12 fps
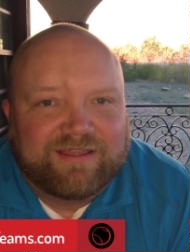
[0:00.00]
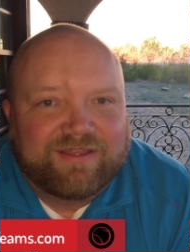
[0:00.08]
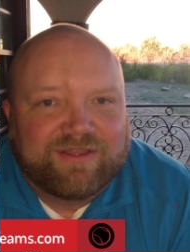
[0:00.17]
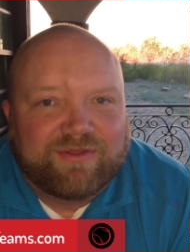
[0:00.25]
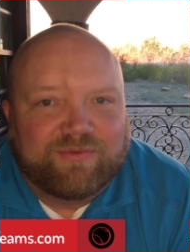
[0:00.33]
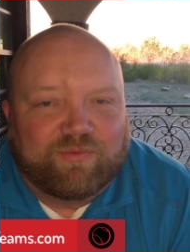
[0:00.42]

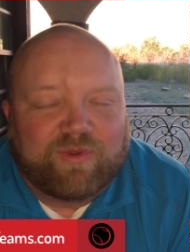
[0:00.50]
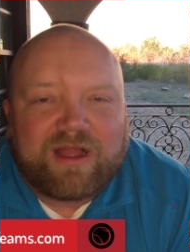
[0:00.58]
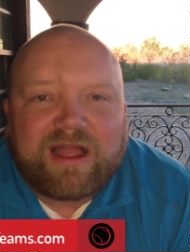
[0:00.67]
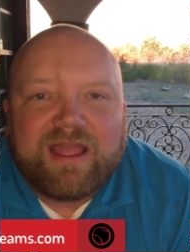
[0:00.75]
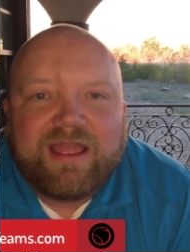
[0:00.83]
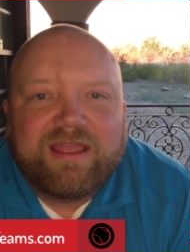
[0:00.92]

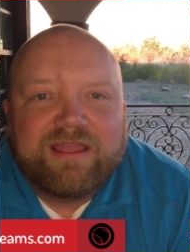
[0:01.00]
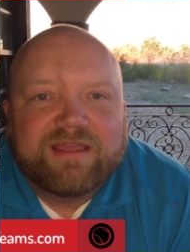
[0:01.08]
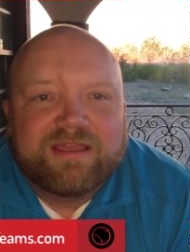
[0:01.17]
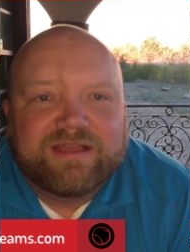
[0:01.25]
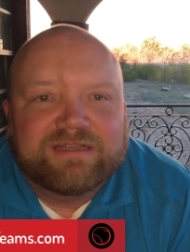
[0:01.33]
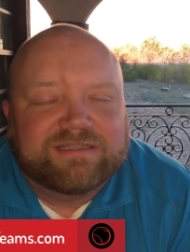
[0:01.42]
why
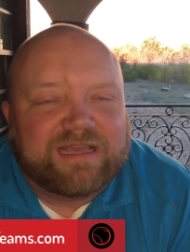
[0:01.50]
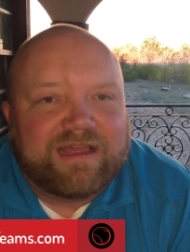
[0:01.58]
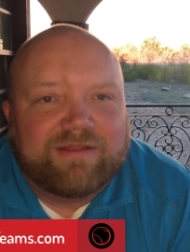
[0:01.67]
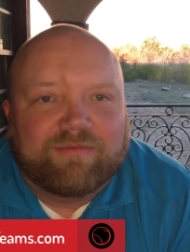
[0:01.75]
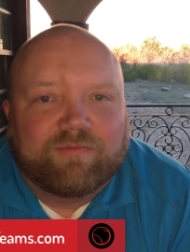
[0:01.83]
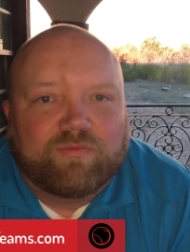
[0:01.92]
is that?
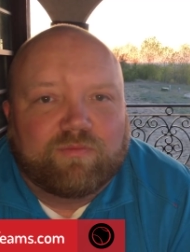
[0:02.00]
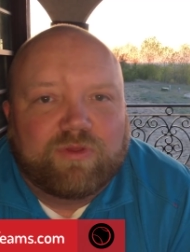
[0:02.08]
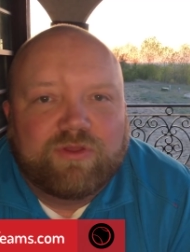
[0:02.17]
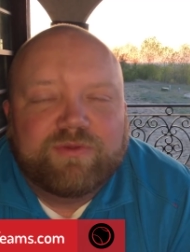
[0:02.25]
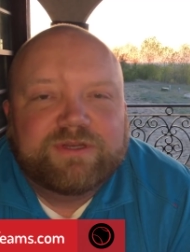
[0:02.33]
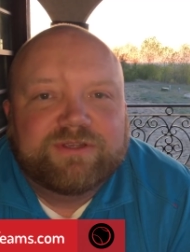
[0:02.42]
Who
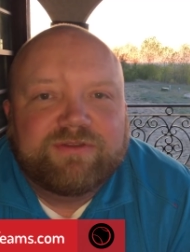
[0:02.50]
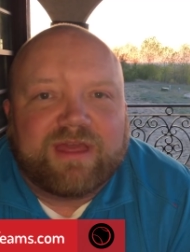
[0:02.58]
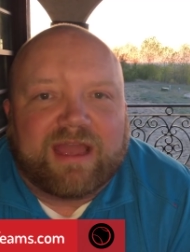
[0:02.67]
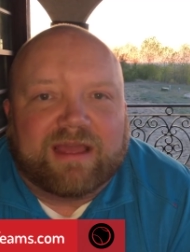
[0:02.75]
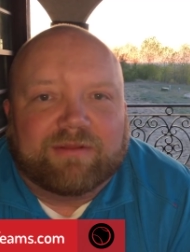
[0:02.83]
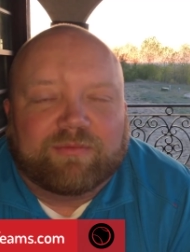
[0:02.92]
would do
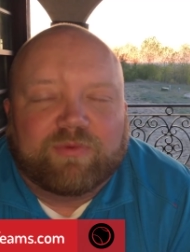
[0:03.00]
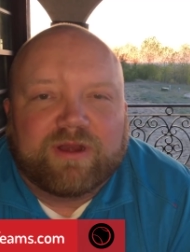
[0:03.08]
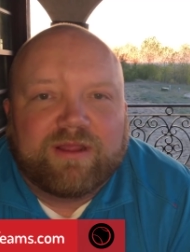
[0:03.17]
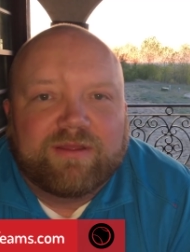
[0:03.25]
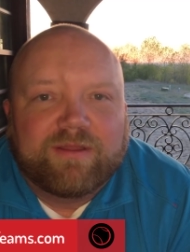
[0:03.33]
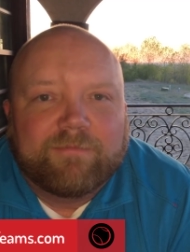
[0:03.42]
that? Like what?
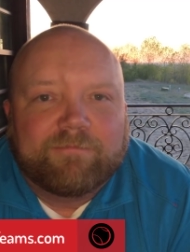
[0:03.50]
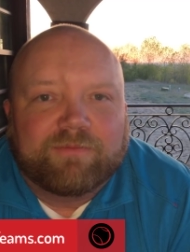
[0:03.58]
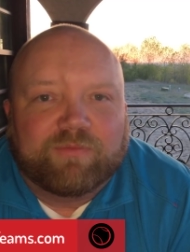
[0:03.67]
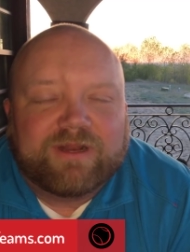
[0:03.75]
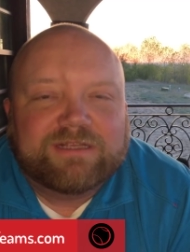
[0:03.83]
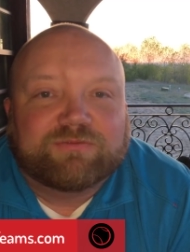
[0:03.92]

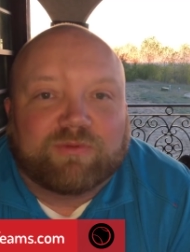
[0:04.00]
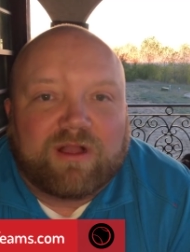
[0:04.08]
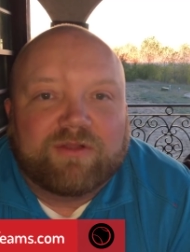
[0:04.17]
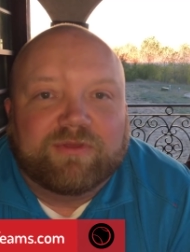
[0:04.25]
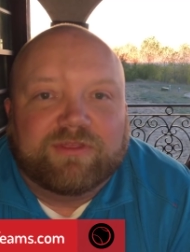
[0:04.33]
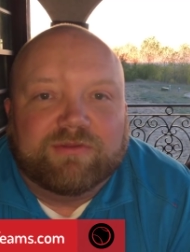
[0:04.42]
What is wrong
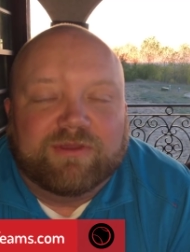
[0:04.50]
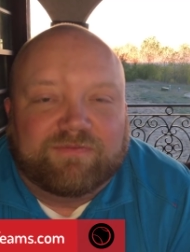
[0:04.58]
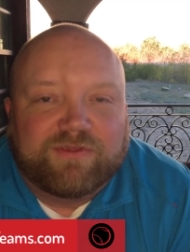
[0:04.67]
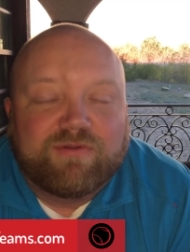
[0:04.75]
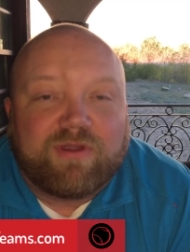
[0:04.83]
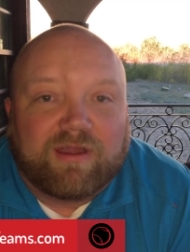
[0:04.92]
with you? If
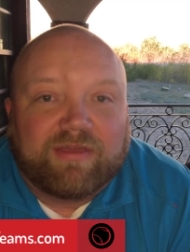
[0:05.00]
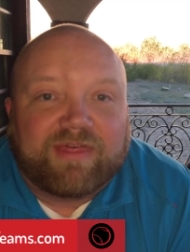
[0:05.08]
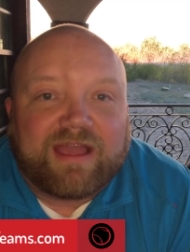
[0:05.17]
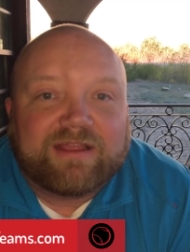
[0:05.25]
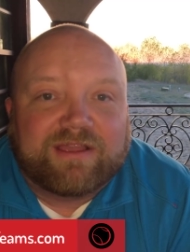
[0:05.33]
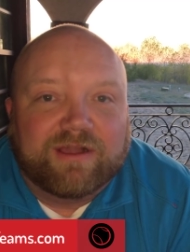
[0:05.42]
you are
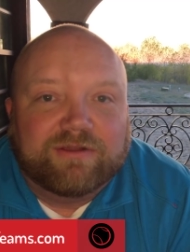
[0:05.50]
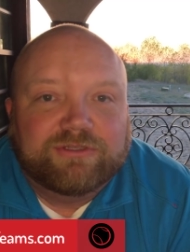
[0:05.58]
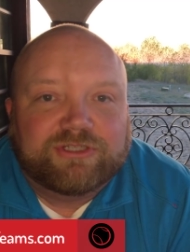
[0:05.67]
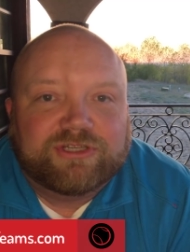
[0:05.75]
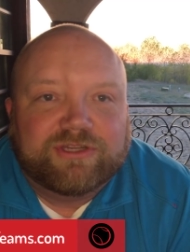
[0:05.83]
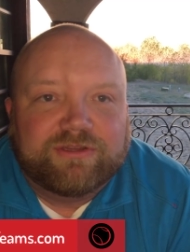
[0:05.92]
that
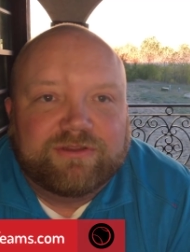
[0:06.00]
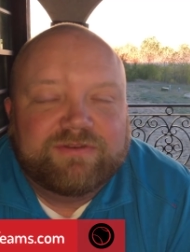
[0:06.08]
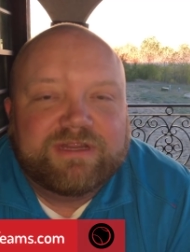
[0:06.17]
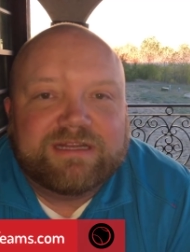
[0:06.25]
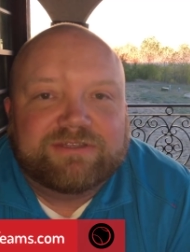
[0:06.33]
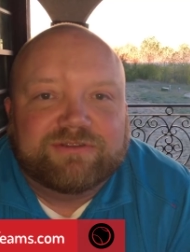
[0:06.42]
coach, you
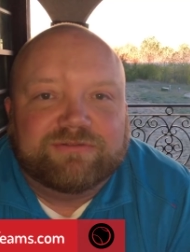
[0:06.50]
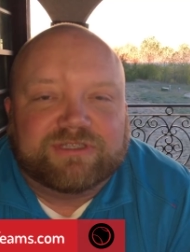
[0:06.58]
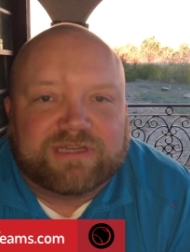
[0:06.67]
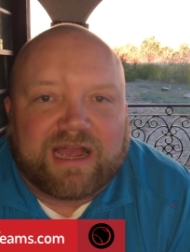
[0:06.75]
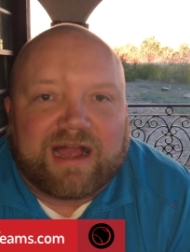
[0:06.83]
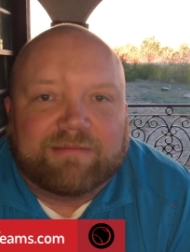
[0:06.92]
need to
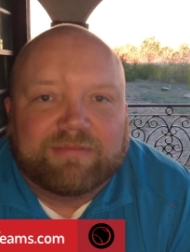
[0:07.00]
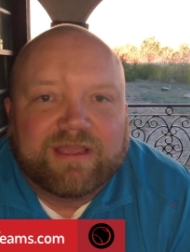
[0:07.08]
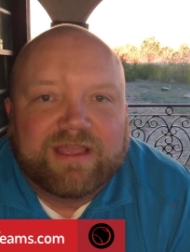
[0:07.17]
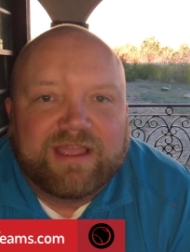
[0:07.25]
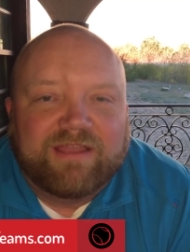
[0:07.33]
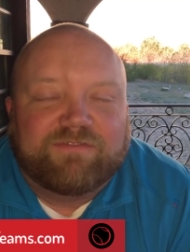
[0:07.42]
stop.
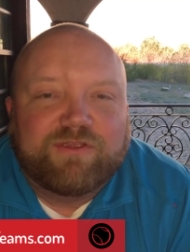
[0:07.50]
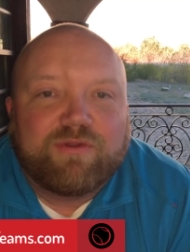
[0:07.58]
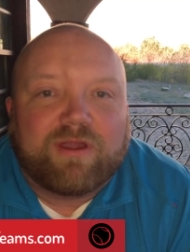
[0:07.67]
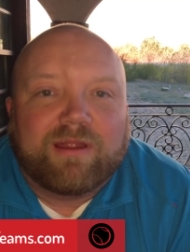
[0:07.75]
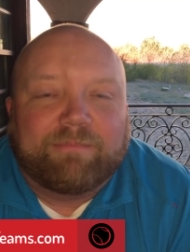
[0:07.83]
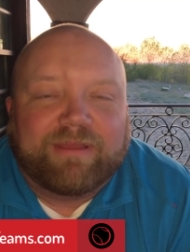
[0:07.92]
If you
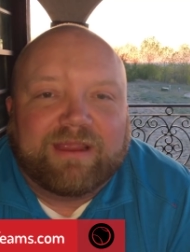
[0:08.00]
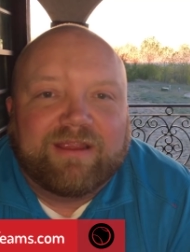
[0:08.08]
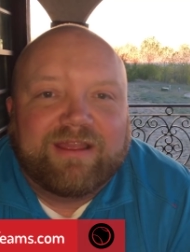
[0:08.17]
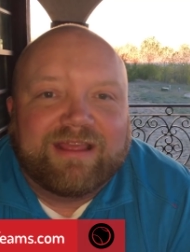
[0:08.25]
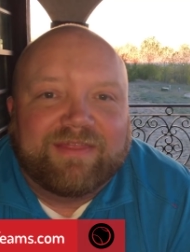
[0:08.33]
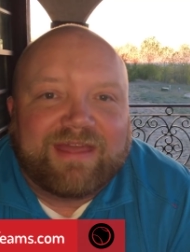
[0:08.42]
are a
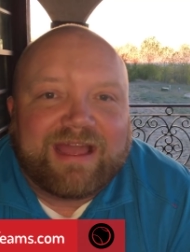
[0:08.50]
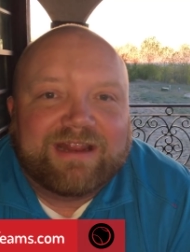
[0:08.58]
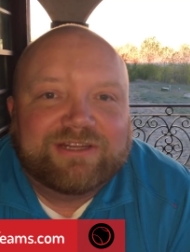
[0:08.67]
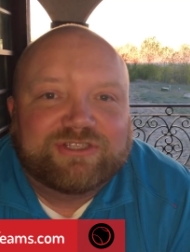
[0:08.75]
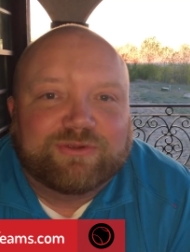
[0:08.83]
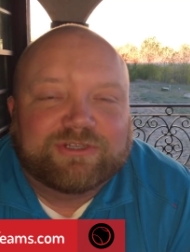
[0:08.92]
parent and that
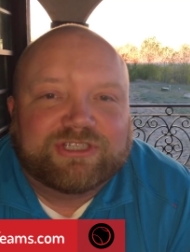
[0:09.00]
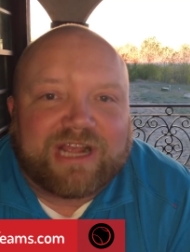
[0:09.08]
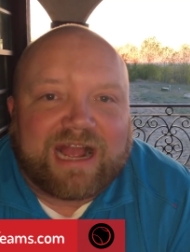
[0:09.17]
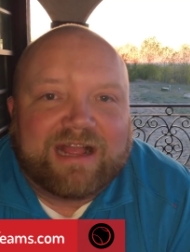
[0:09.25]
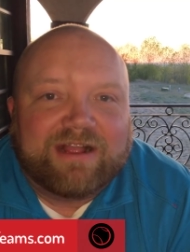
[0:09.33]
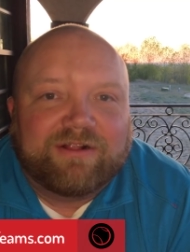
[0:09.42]
is your
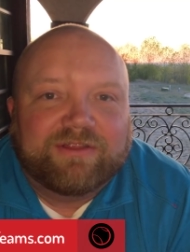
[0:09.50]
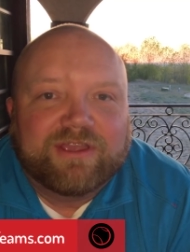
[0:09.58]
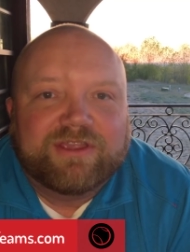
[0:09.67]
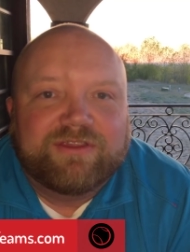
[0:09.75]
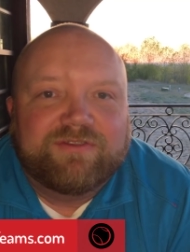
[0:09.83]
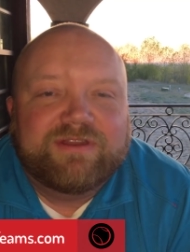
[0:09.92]
child,
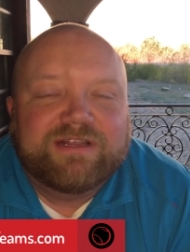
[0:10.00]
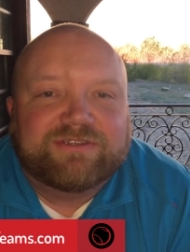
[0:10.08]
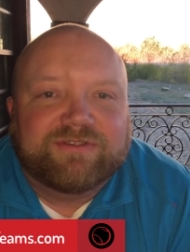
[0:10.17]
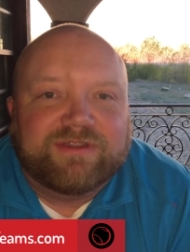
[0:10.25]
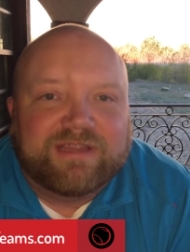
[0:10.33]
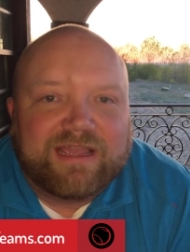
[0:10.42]
you need to
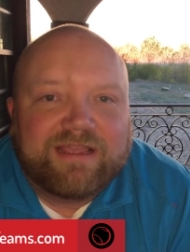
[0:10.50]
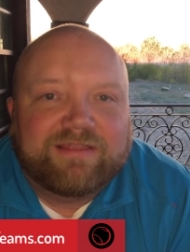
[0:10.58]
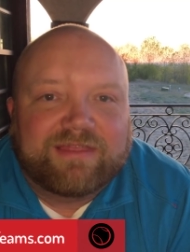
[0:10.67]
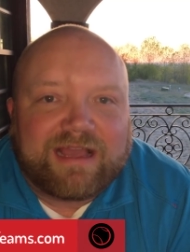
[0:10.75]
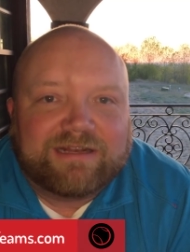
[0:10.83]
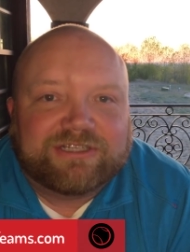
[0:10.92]
yank
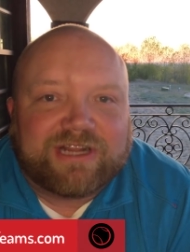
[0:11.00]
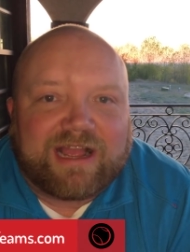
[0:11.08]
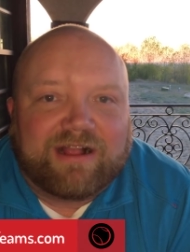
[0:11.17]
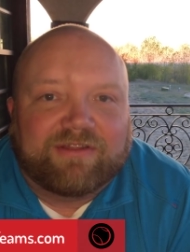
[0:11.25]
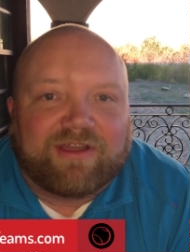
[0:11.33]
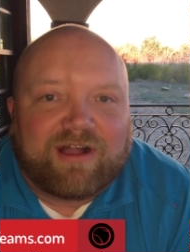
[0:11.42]
that
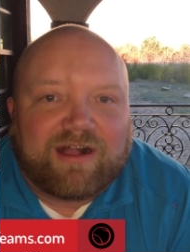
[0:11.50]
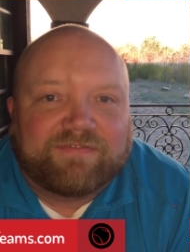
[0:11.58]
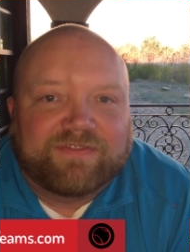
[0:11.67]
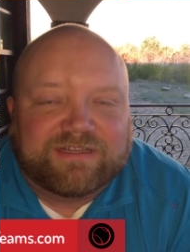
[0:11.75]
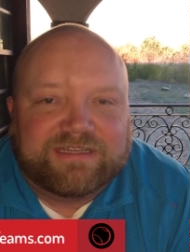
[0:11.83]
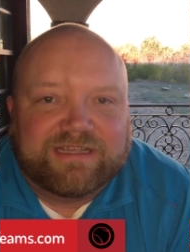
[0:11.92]
child off the
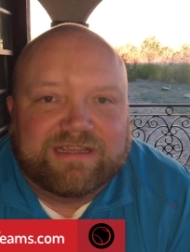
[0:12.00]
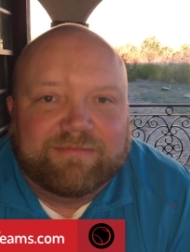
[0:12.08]
team